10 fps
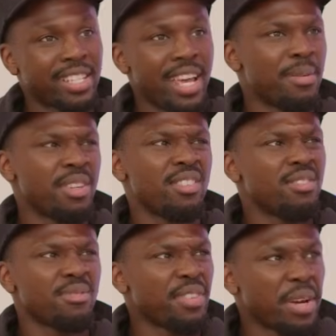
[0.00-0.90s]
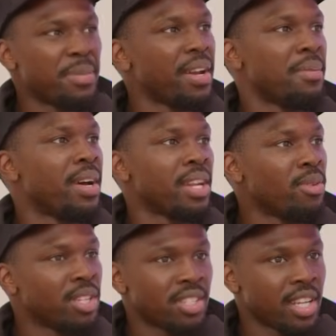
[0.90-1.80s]
time, and you don't even think about the money
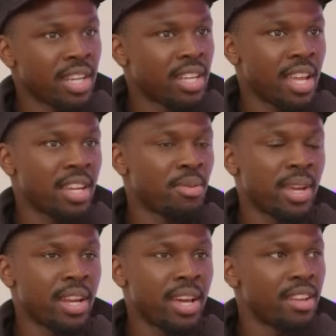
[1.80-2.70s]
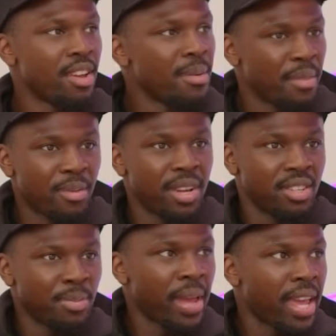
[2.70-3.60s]
once you're in it anyway. Like, but when
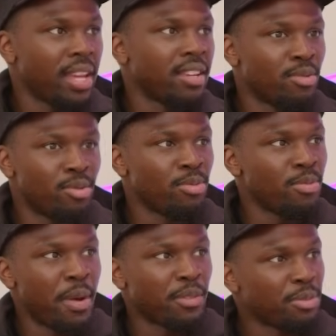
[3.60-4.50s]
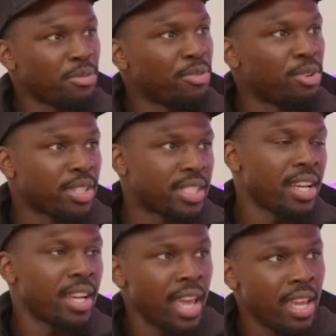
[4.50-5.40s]
you're paying all months before, it's
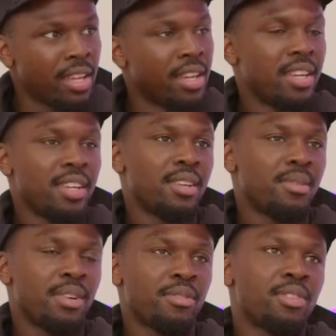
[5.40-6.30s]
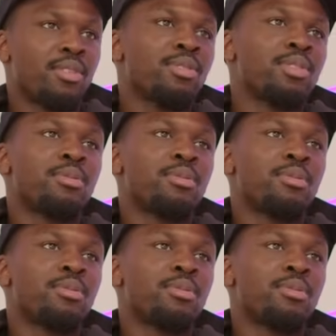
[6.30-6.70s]
like, hey, we have to go to